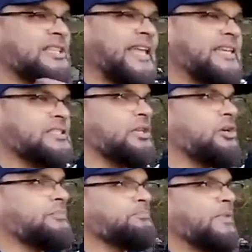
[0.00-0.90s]
the thing is,
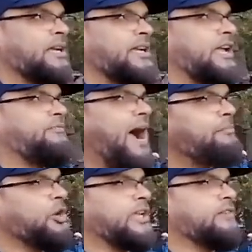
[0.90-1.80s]
look, if
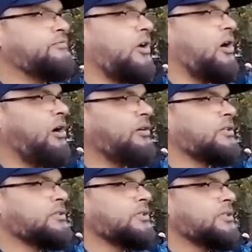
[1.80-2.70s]
I'm looking for
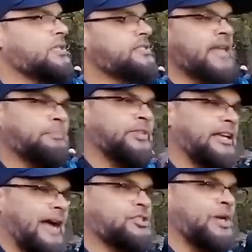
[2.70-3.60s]

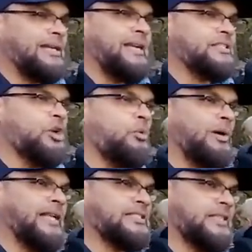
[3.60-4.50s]
something, I should at least know
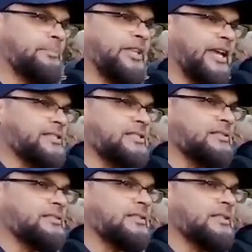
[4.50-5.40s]
what that something is.
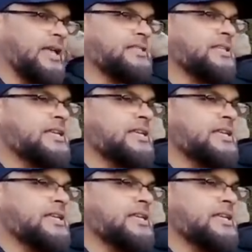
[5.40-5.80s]
Yes?